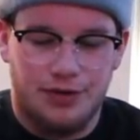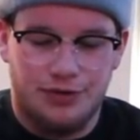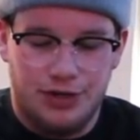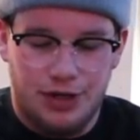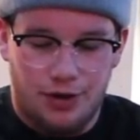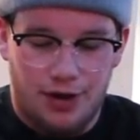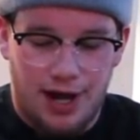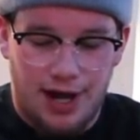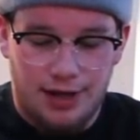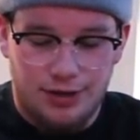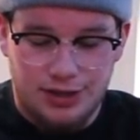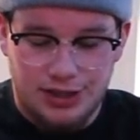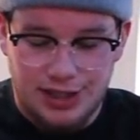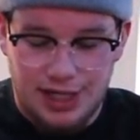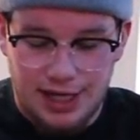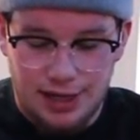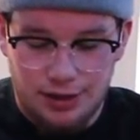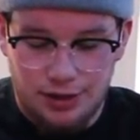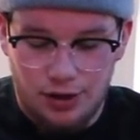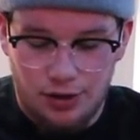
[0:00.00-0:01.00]
the Ohio
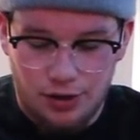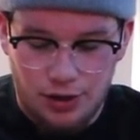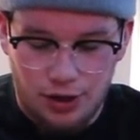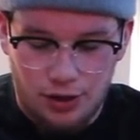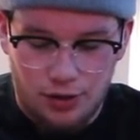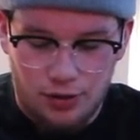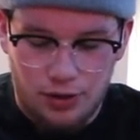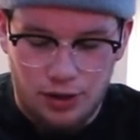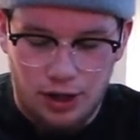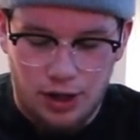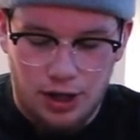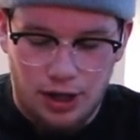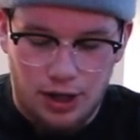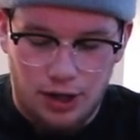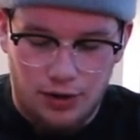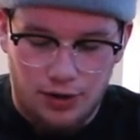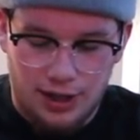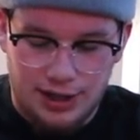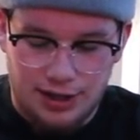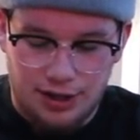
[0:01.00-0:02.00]
State logo
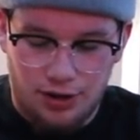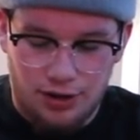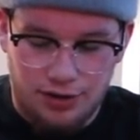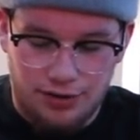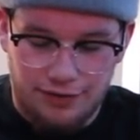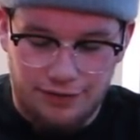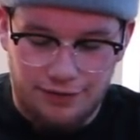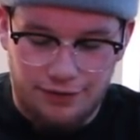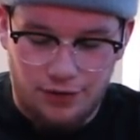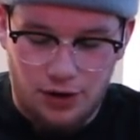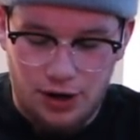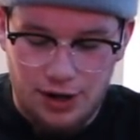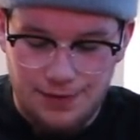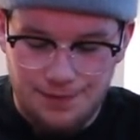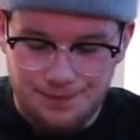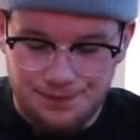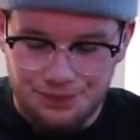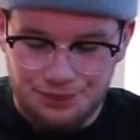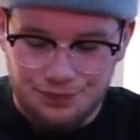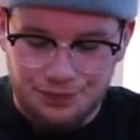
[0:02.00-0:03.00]
right there on the front.